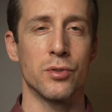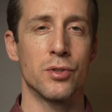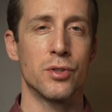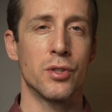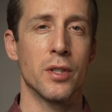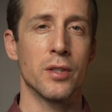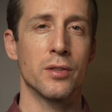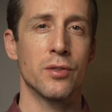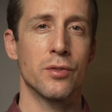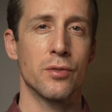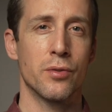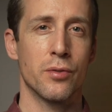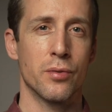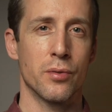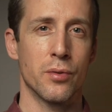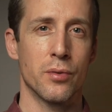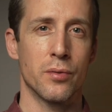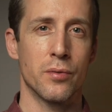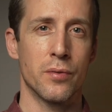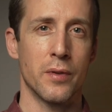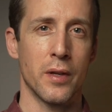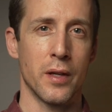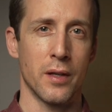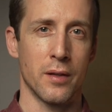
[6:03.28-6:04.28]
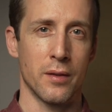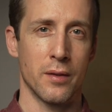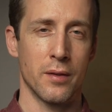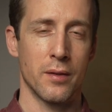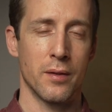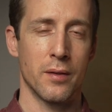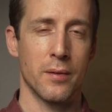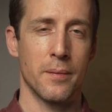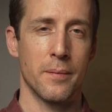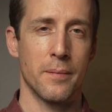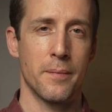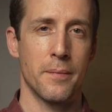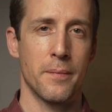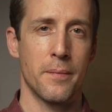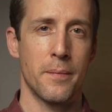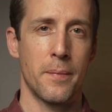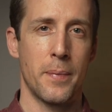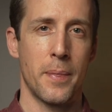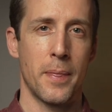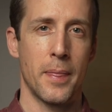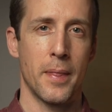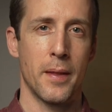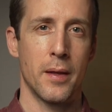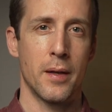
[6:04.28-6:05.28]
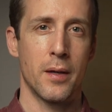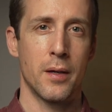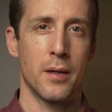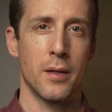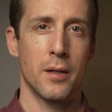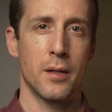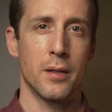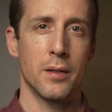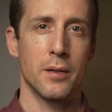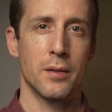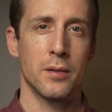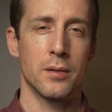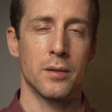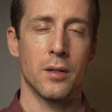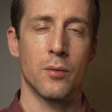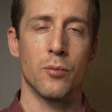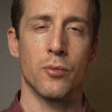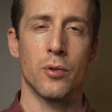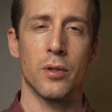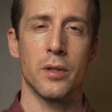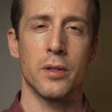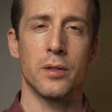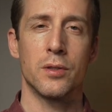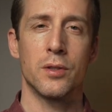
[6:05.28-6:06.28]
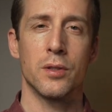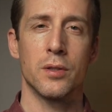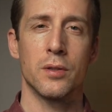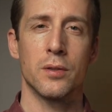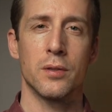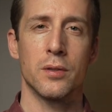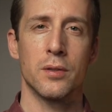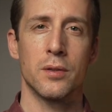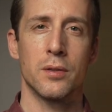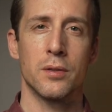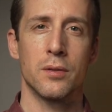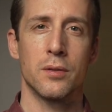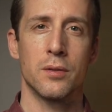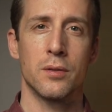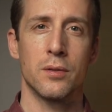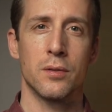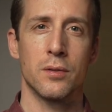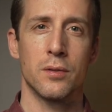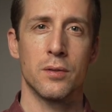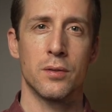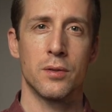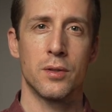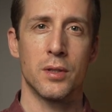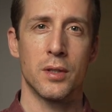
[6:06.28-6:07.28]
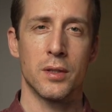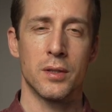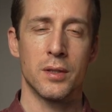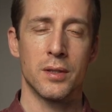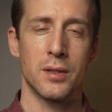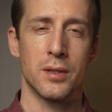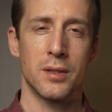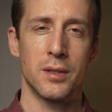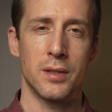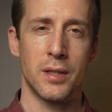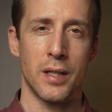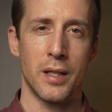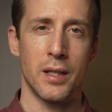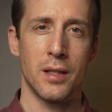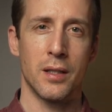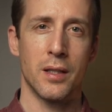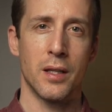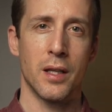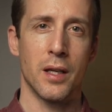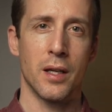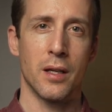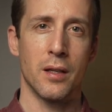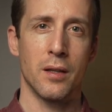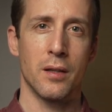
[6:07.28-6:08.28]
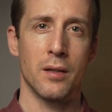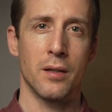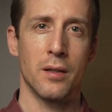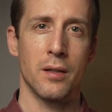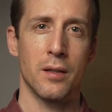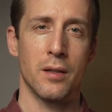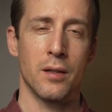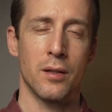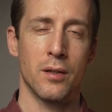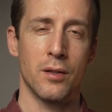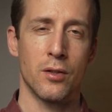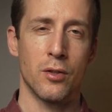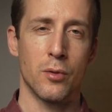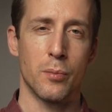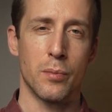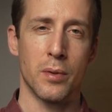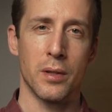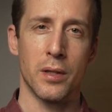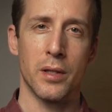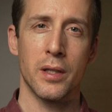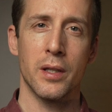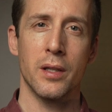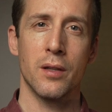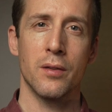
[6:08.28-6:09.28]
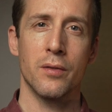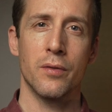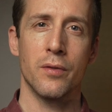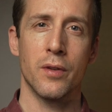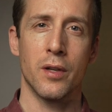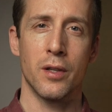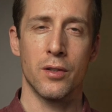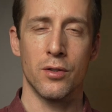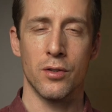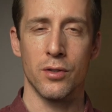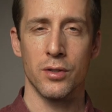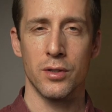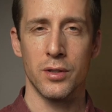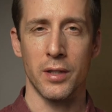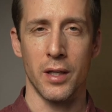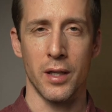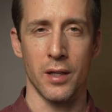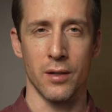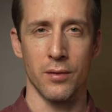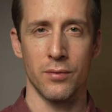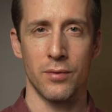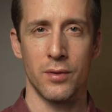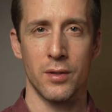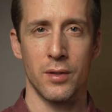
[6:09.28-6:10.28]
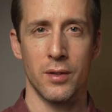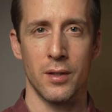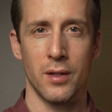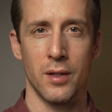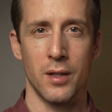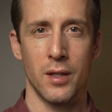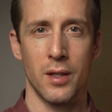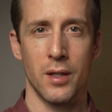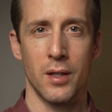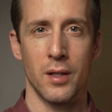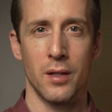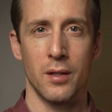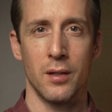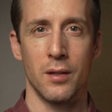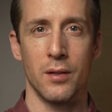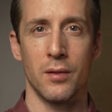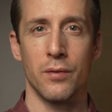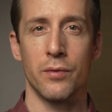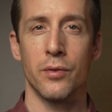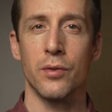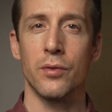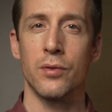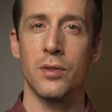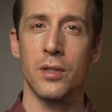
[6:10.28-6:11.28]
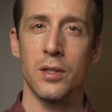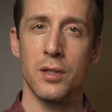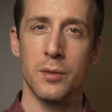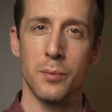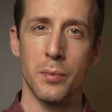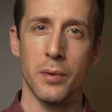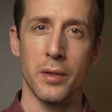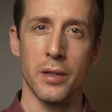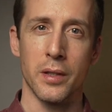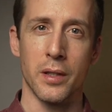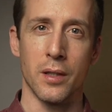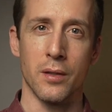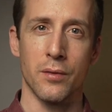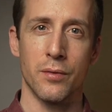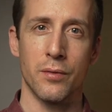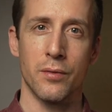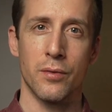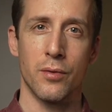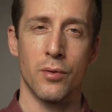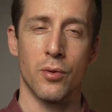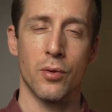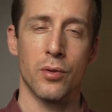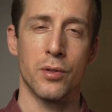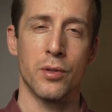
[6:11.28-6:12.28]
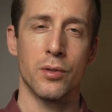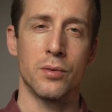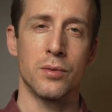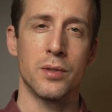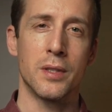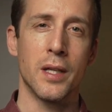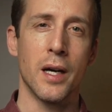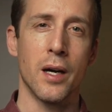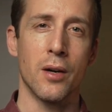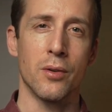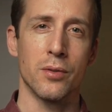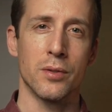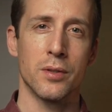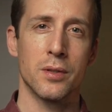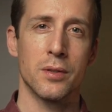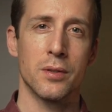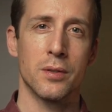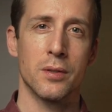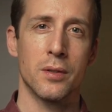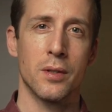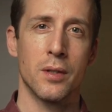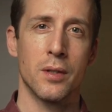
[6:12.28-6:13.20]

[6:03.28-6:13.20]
just through faith. Some religions just state that you believe and you're saved. If you disbelieve or you doubt,